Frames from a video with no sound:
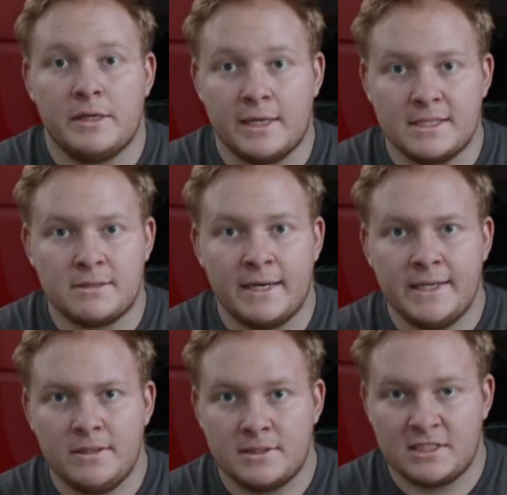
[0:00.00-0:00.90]
You guys
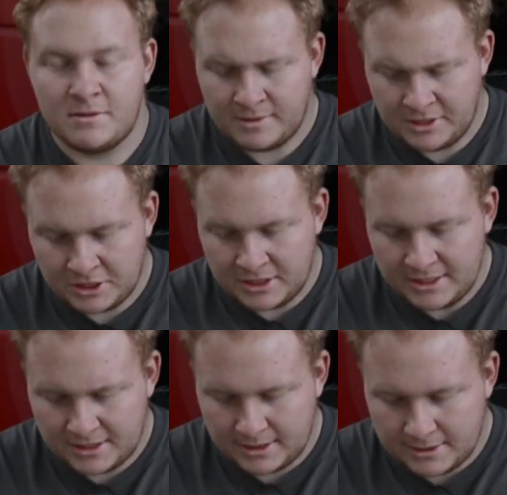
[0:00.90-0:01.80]
ready? Sit in your
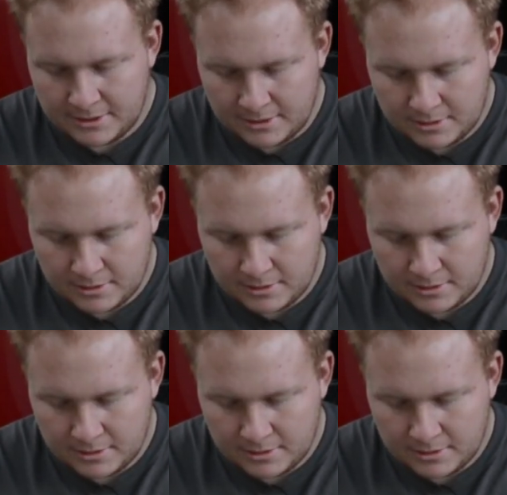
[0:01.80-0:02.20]
seats.